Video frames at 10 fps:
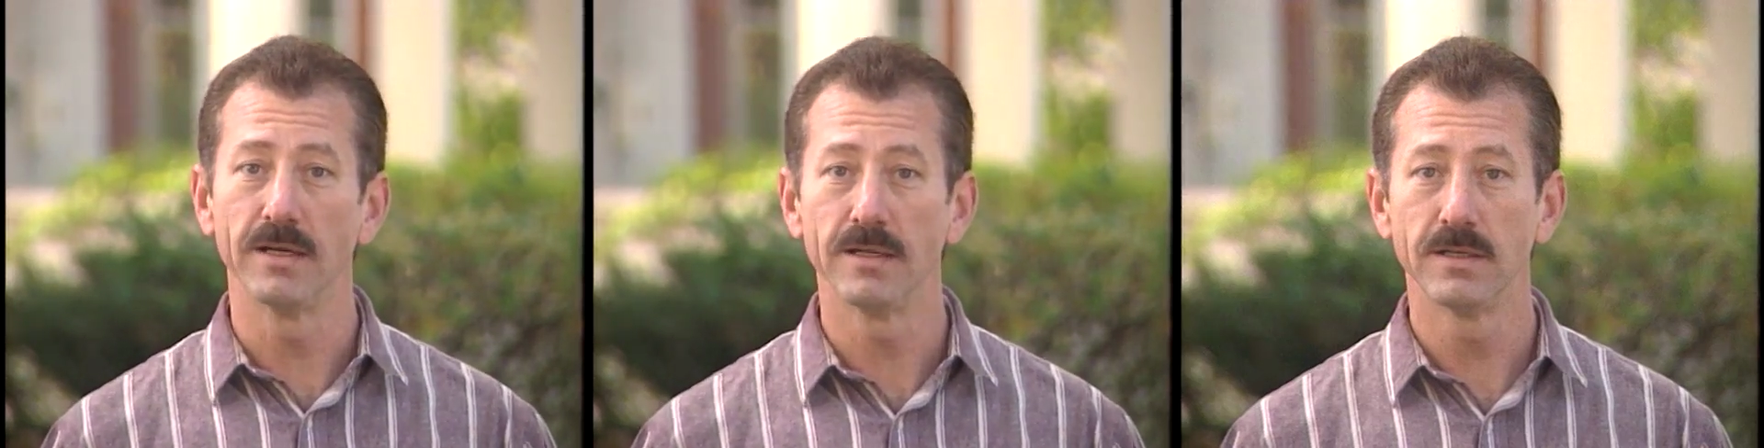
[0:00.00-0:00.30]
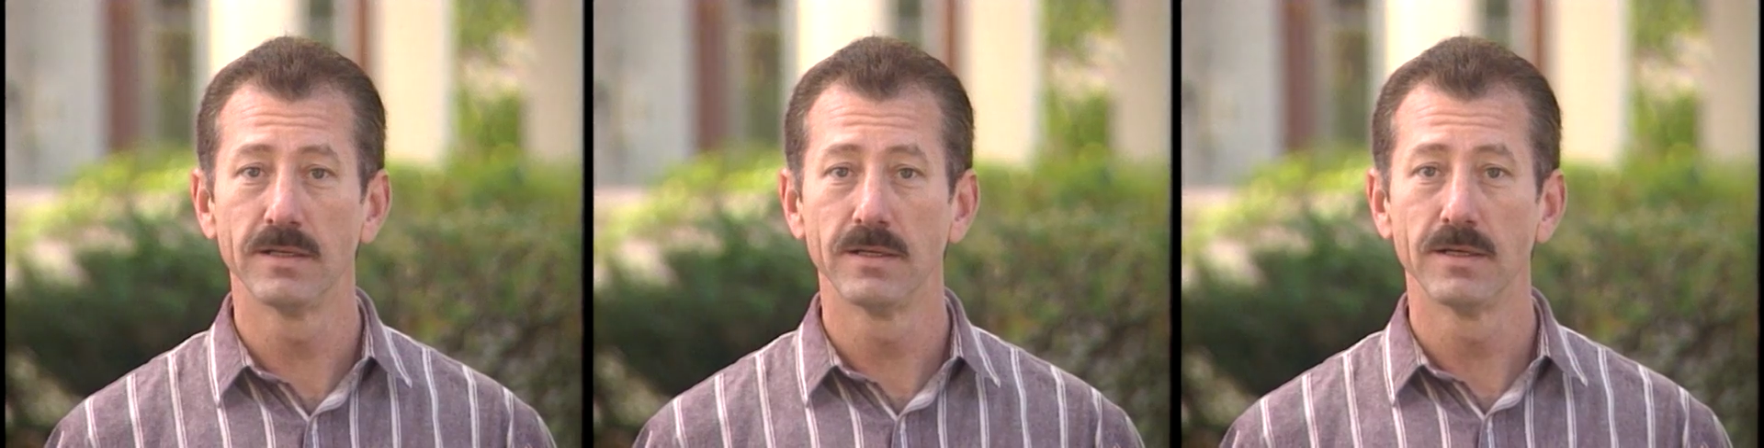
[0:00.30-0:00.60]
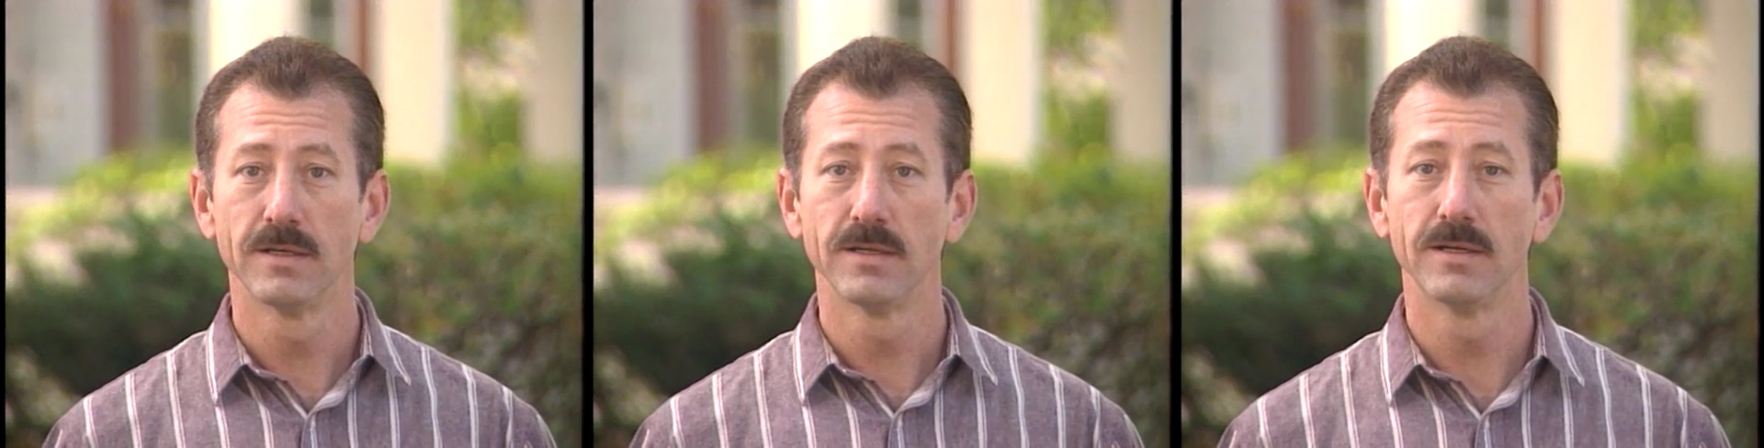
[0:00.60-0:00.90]
That's
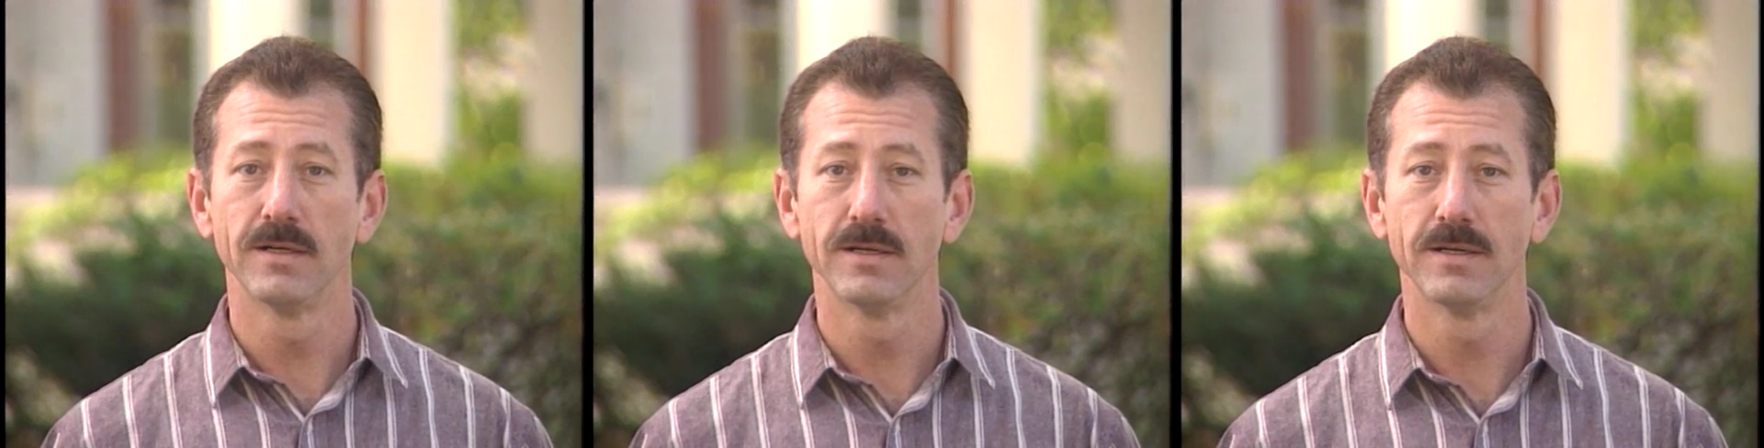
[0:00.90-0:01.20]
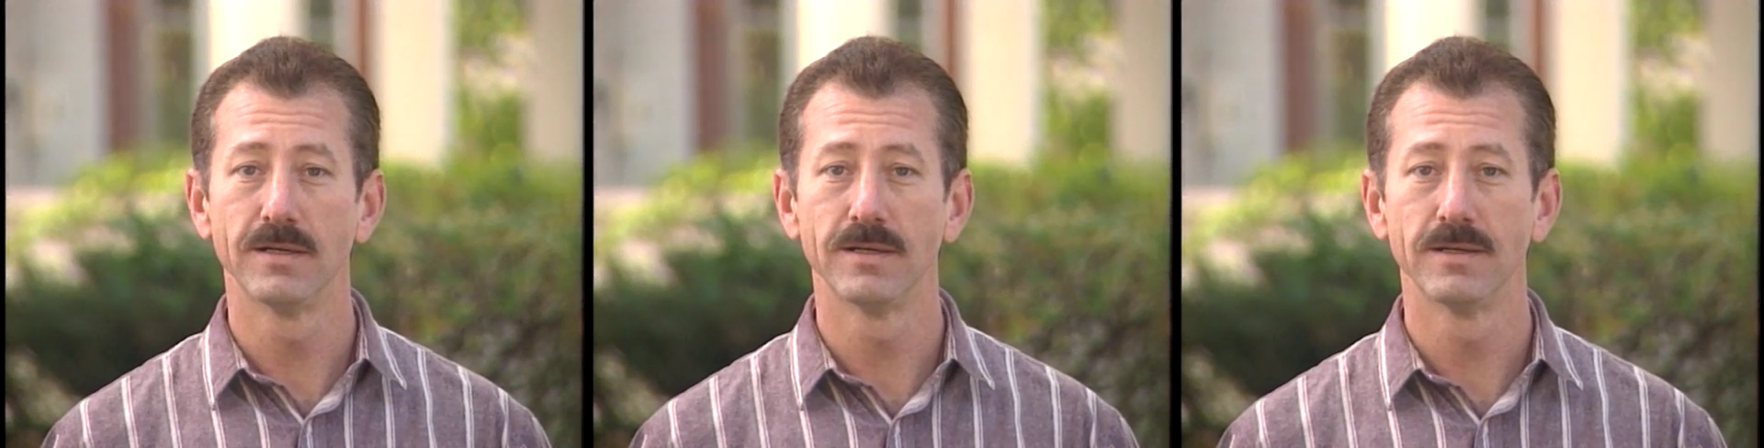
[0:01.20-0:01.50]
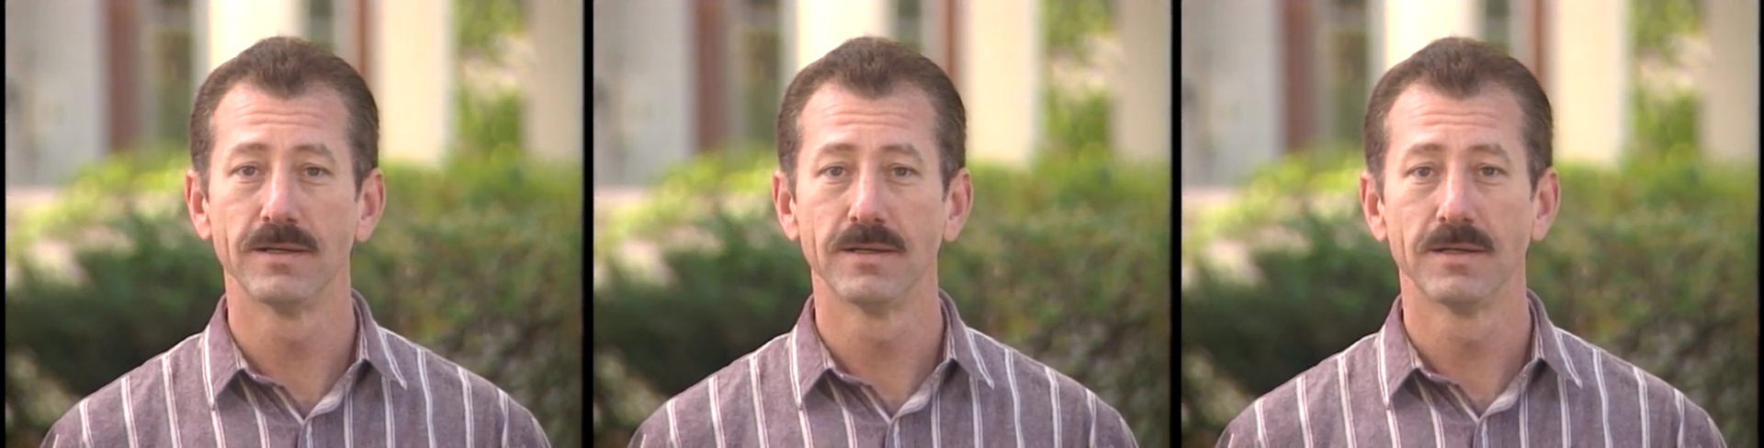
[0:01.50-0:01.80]
terrible. Did they say
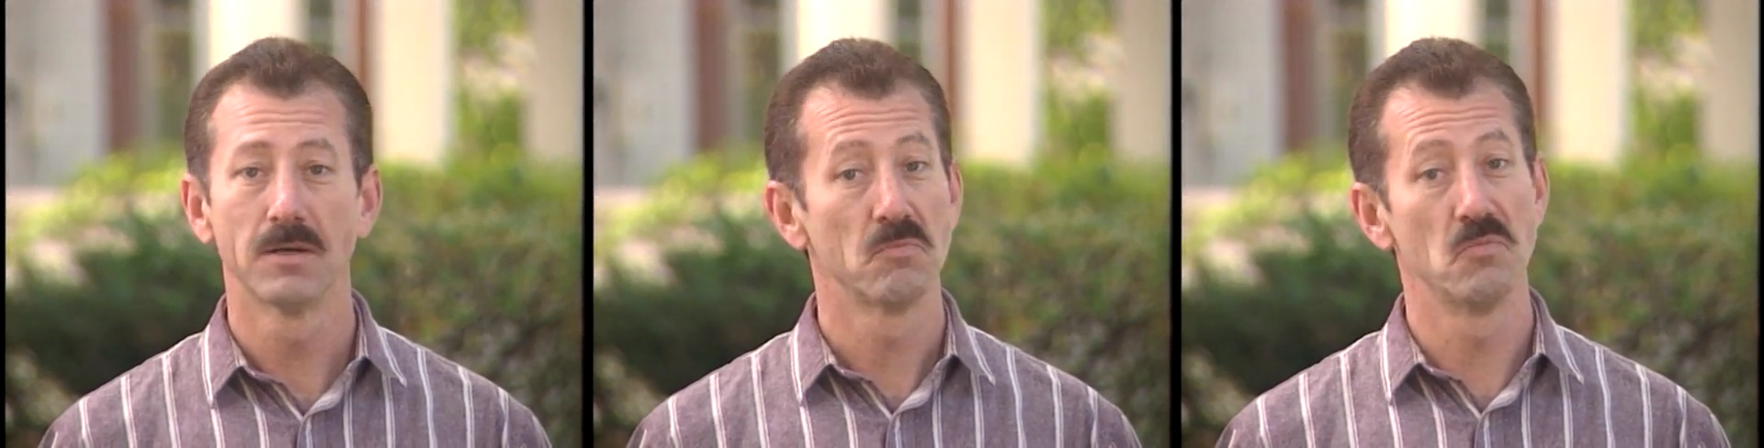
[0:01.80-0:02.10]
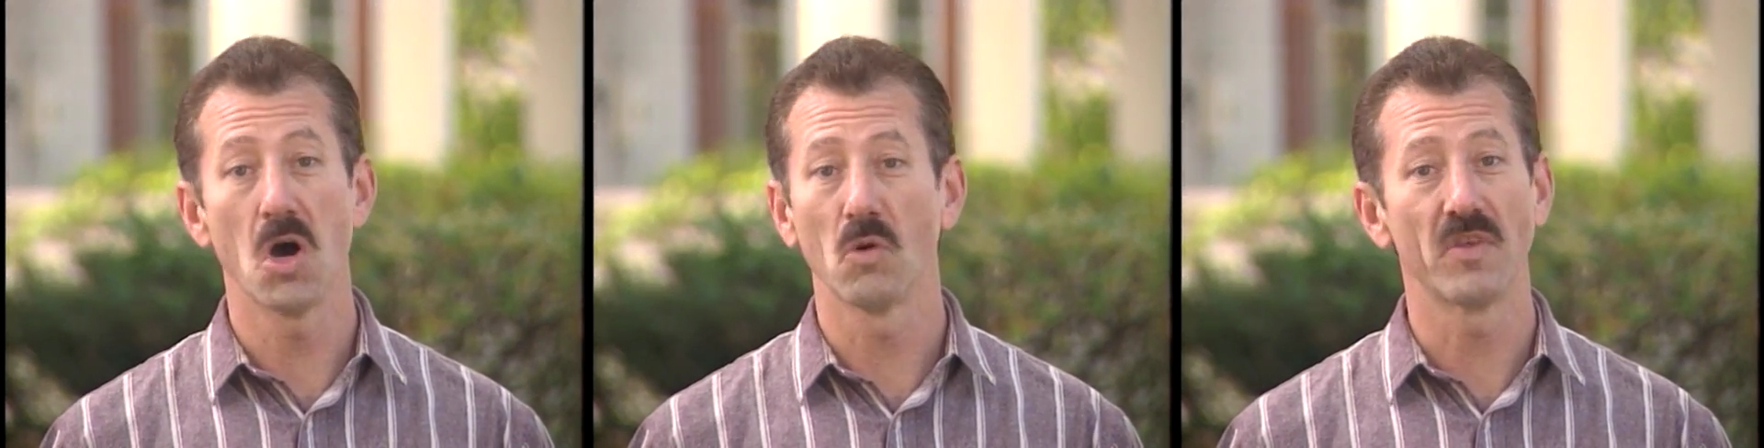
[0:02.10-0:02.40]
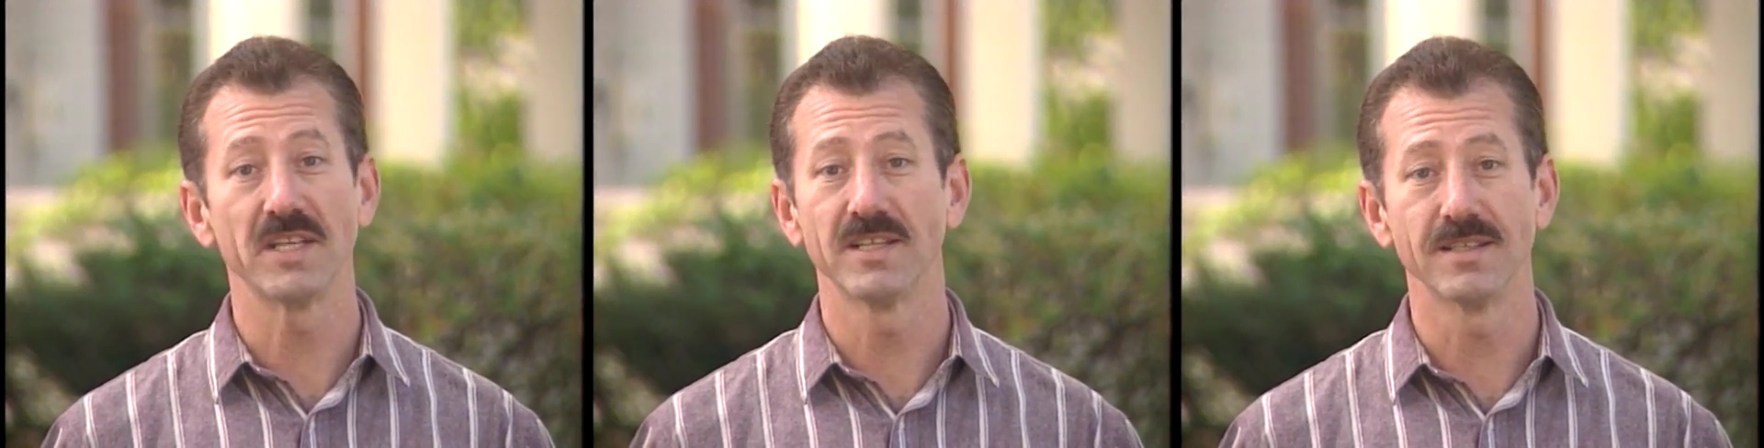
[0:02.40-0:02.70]
why? No,
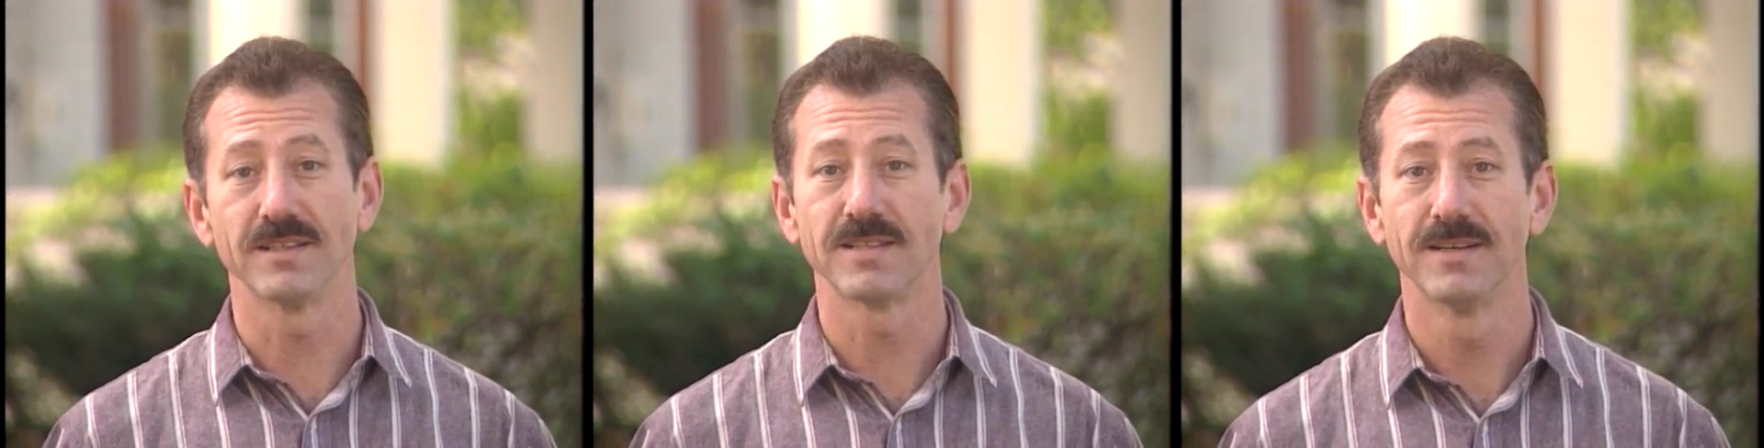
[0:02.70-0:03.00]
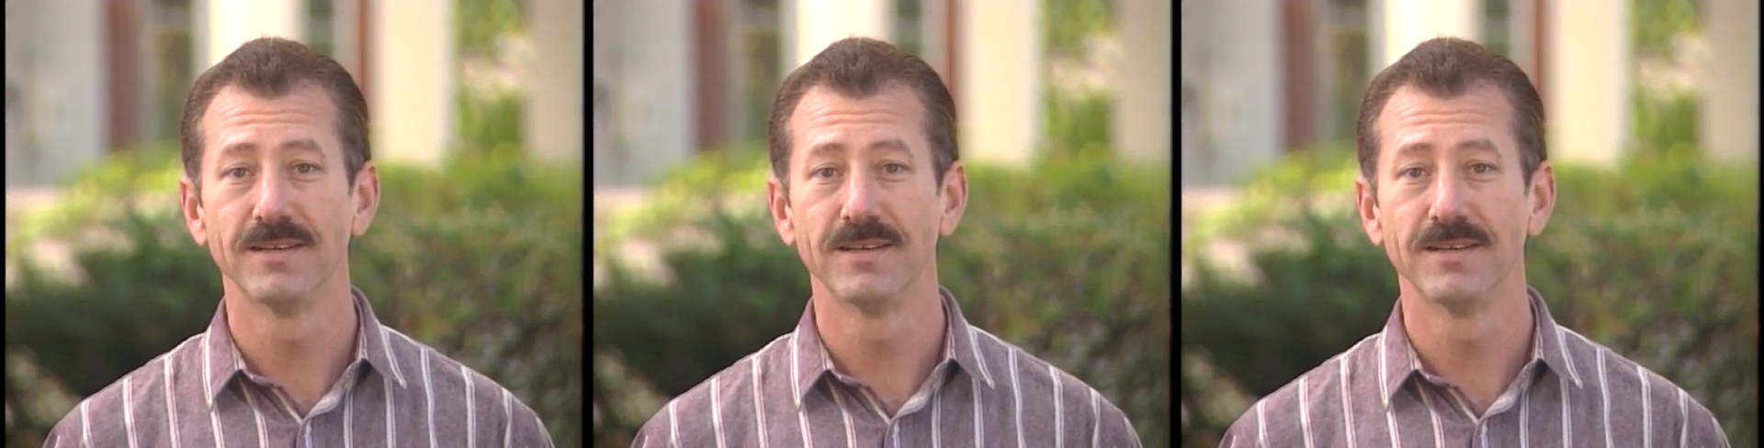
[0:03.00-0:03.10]
they didn't.